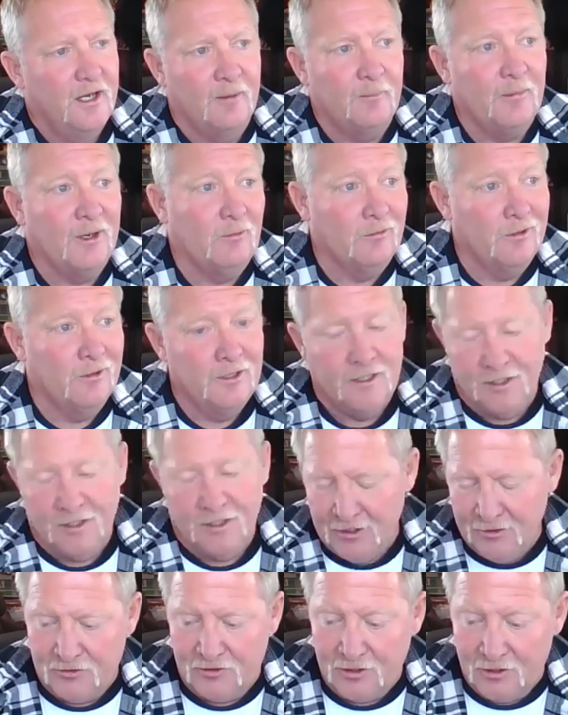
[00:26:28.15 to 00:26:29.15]
Am I running
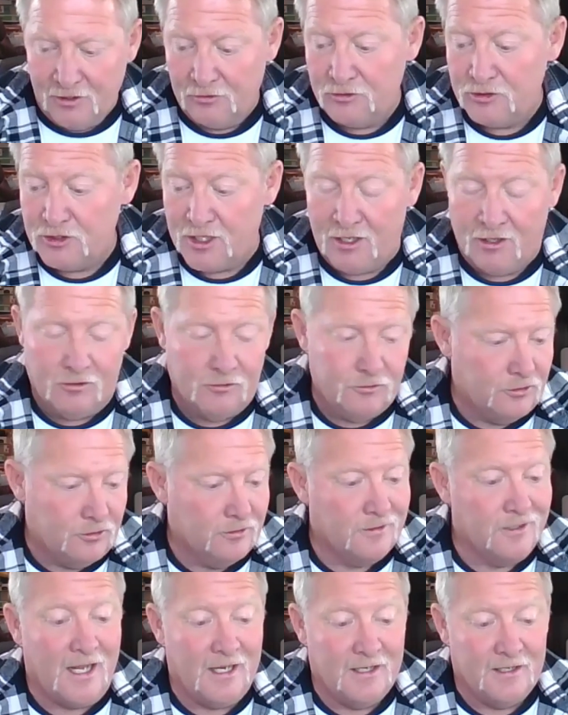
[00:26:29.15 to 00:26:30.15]
against the other challenger?
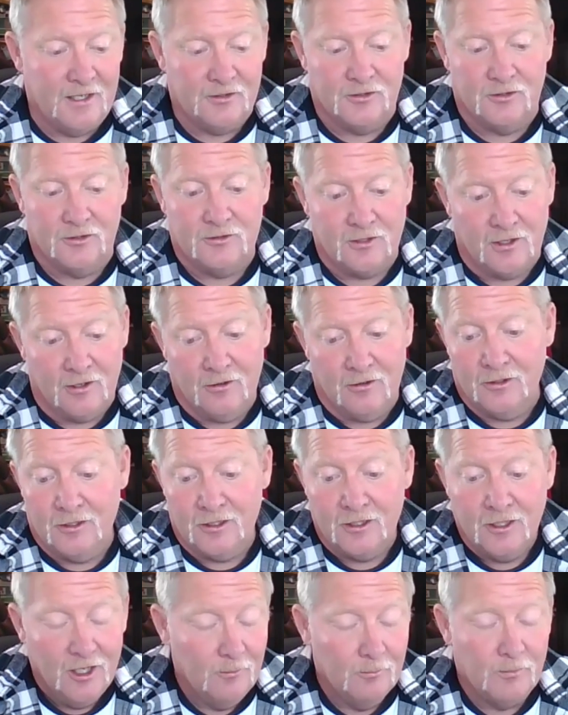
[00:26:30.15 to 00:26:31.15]
Not
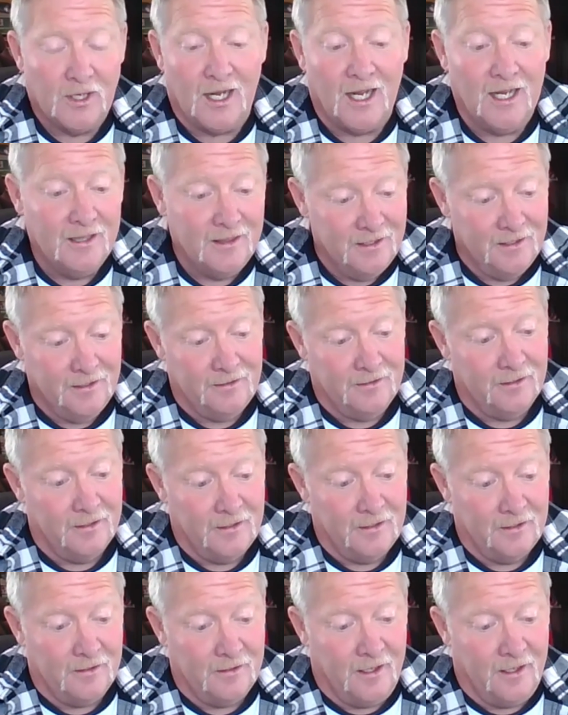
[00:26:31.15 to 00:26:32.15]
necessarily, but I think
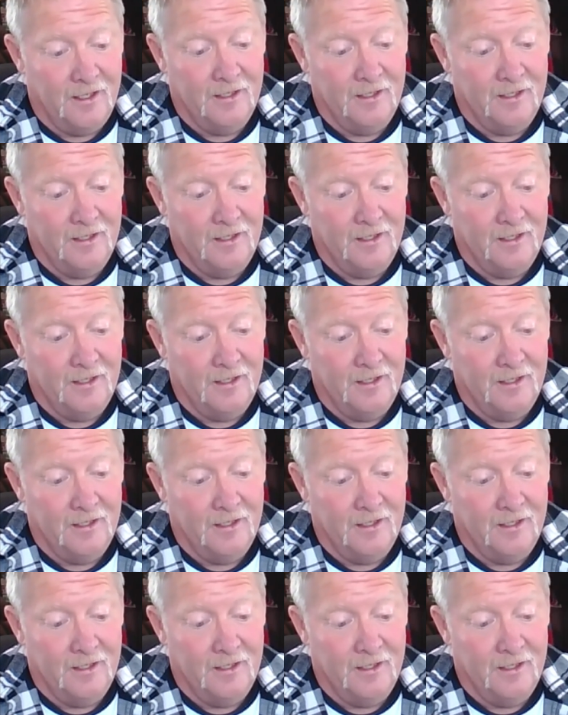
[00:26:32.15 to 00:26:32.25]
that